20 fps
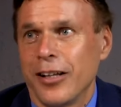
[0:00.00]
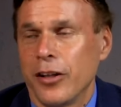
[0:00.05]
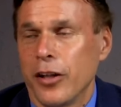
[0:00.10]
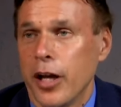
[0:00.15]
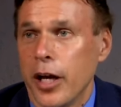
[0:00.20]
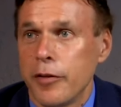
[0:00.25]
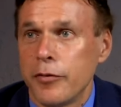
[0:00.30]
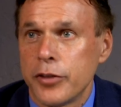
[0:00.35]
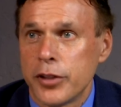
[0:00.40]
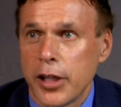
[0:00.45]

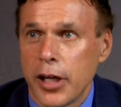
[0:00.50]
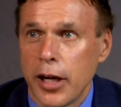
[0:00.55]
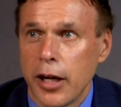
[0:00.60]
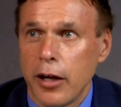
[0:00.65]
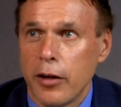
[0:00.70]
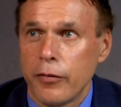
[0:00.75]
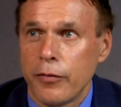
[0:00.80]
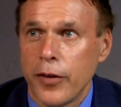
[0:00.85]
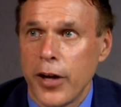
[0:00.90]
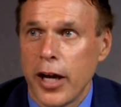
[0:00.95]

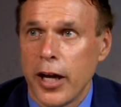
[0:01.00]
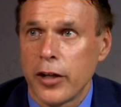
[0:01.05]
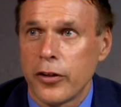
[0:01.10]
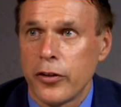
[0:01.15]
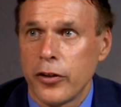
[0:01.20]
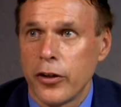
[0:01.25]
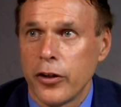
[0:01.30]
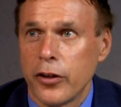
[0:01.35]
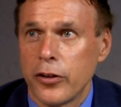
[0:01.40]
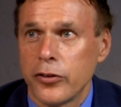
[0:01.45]
Lifestyle
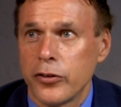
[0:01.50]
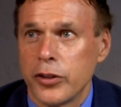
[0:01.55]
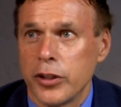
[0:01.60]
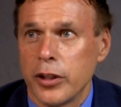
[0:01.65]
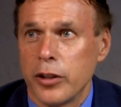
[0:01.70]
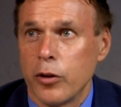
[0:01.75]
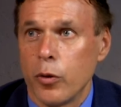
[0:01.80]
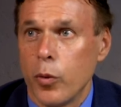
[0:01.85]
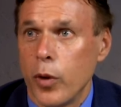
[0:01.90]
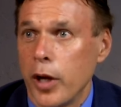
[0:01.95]
factors
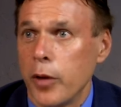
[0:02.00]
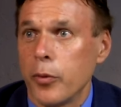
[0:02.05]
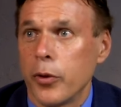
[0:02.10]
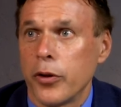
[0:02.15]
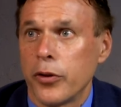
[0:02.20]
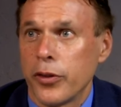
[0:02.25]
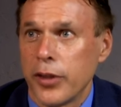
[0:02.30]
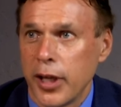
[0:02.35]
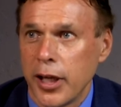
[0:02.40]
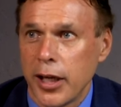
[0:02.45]
and the way
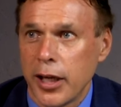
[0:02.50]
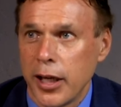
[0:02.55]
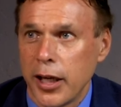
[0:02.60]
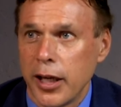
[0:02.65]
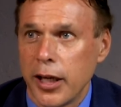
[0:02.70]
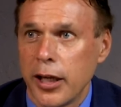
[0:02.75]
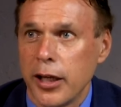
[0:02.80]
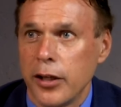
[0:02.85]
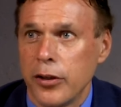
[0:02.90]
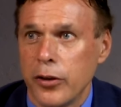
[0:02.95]
we're
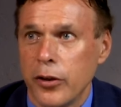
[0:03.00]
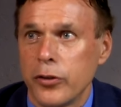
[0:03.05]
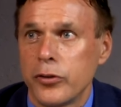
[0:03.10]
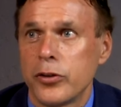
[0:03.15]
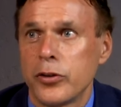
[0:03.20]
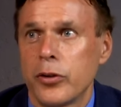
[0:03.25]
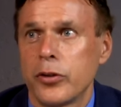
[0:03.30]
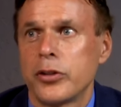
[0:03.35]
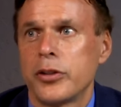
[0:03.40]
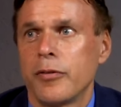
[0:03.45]
thinking and
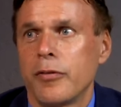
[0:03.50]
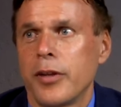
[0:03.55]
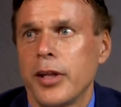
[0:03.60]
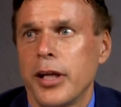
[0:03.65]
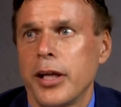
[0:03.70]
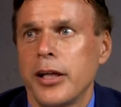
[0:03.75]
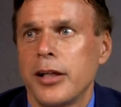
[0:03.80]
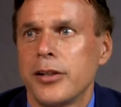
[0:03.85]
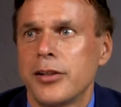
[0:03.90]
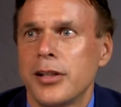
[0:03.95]
those sorts of
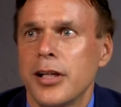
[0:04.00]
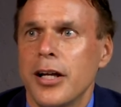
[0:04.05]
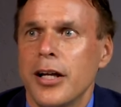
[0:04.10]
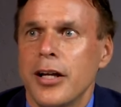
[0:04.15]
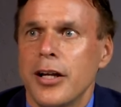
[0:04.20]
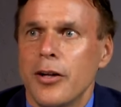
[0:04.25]
things.